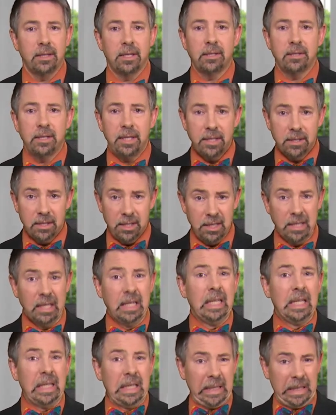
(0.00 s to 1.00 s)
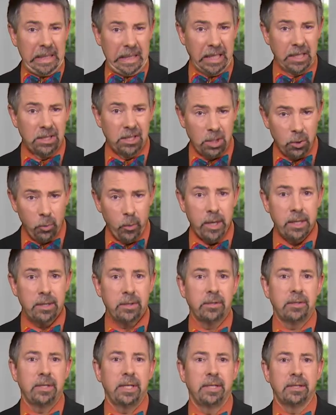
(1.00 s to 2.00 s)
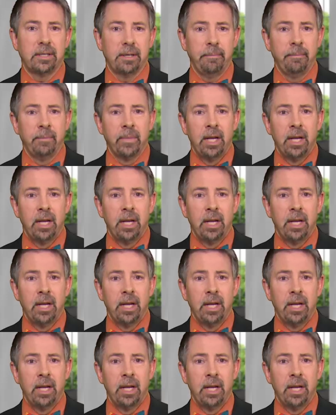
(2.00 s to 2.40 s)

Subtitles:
The season is the winter season.